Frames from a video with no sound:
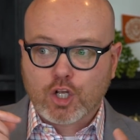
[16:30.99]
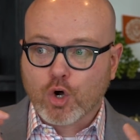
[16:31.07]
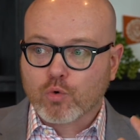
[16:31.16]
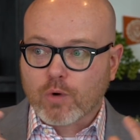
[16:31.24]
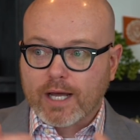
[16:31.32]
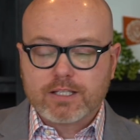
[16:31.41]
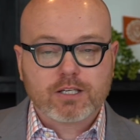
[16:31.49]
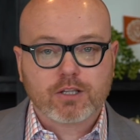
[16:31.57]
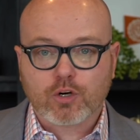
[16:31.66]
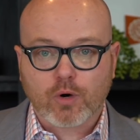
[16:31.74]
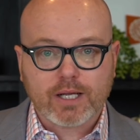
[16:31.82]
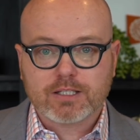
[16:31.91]
Go right to
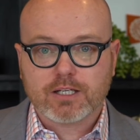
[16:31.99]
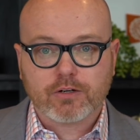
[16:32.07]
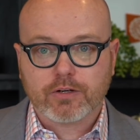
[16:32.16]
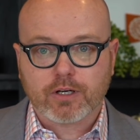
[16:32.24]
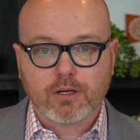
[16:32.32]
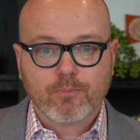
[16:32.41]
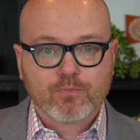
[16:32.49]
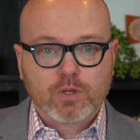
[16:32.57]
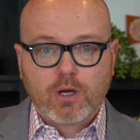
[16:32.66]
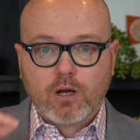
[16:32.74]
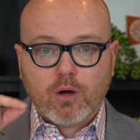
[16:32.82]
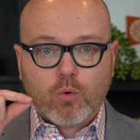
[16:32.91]
the criteria.
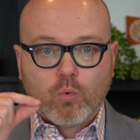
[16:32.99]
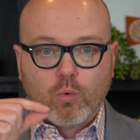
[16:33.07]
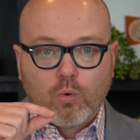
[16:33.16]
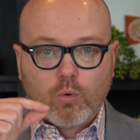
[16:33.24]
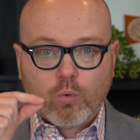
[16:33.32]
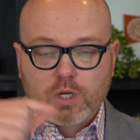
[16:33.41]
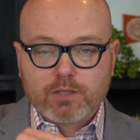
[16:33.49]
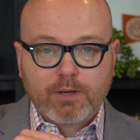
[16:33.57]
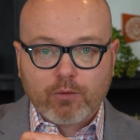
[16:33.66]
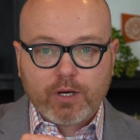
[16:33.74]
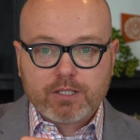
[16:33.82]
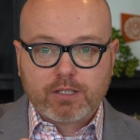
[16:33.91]
What's
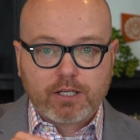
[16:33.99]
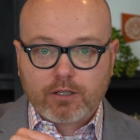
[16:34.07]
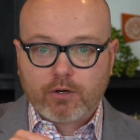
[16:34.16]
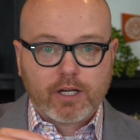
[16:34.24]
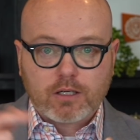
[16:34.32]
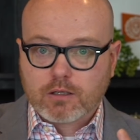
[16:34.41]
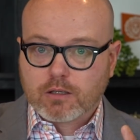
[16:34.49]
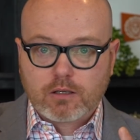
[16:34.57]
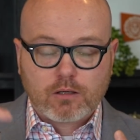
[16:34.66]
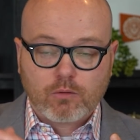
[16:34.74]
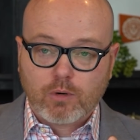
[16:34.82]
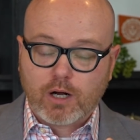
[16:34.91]
my waistline? Great.
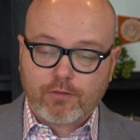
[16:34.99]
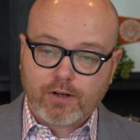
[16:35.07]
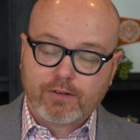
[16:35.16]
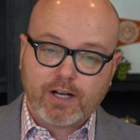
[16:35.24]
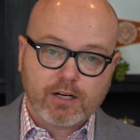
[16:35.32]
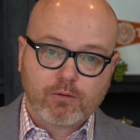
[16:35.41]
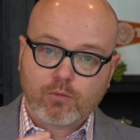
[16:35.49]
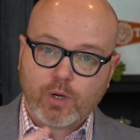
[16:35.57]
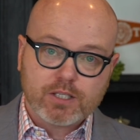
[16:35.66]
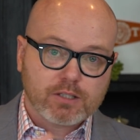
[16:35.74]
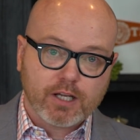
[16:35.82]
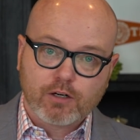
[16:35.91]
Wow, if I've got a
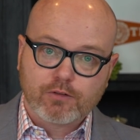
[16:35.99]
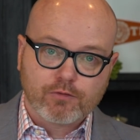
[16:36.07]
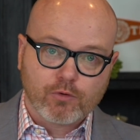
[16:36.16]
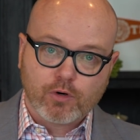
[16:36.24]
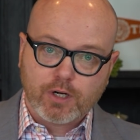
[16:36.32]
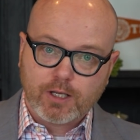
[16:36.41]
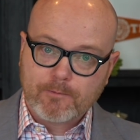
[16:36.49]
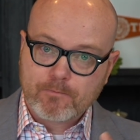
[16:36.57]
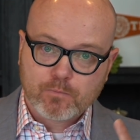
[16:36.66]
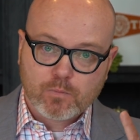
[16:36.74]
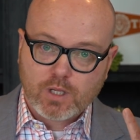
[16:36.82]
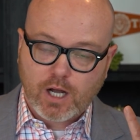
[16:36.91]
waistline over 40,
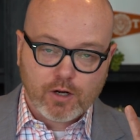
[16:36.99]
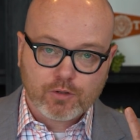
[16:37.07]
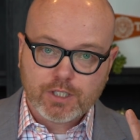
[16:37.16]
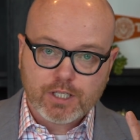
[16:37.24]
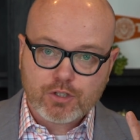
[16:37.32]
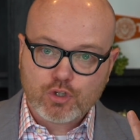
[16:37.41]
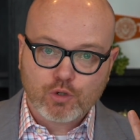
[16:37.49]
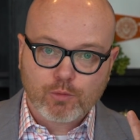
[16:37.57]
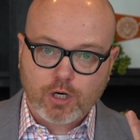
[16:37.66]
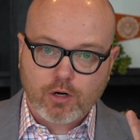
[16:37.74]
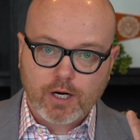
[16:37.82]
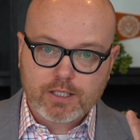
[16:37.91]
I only need 2
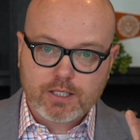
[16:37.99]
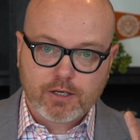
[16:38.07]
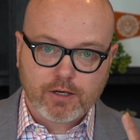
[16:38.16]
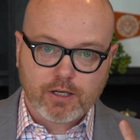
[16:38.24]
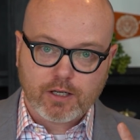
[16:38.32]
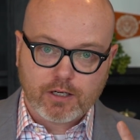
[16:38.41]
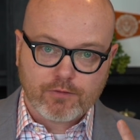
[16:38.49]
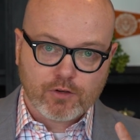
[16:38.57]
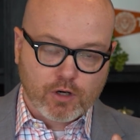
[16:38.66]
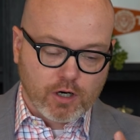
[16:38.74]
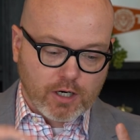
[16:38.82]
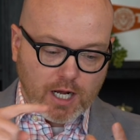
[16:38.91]
more criteria. And if
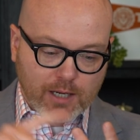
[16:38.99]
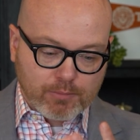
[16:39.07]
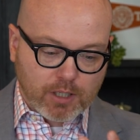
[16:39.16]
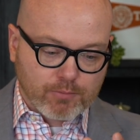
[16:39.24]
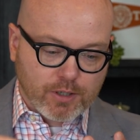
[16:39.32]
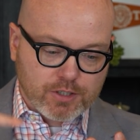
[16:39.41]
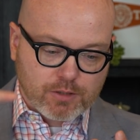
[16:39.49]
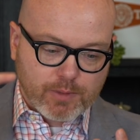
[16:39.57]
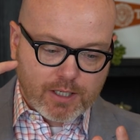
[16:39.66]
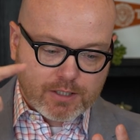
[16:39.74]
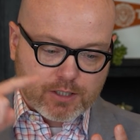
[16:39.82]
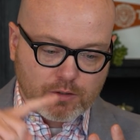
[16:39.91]
you're on high blood pressure
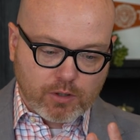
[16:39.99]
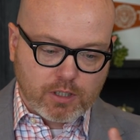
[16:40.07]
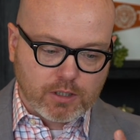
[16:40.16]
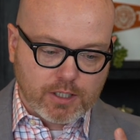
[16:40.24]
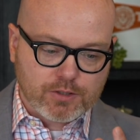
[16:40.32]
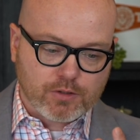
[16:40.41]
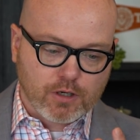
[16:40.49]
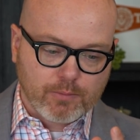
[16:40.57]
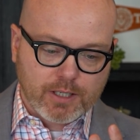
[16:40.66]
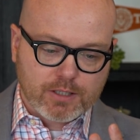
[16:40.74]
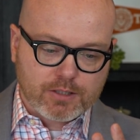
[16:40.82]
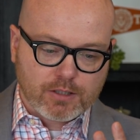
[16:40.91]
medicine or cholesterol
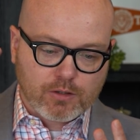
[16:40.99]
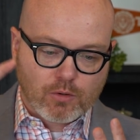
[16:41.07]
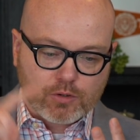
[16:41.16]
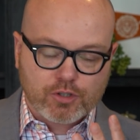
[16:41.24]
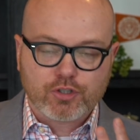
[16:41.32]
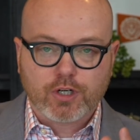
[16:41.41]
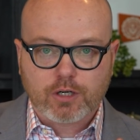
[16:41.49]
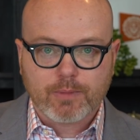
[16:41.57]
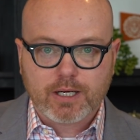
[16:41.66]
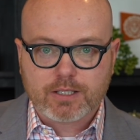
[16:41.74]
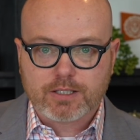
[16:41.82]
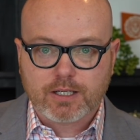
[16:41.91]
medicine or sugar
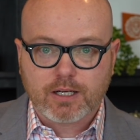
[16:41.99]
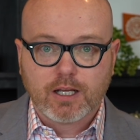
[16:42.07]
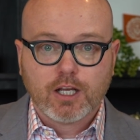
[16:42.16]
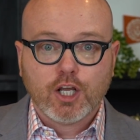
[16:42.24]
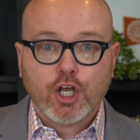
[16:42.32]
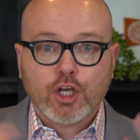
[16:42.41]
medicine,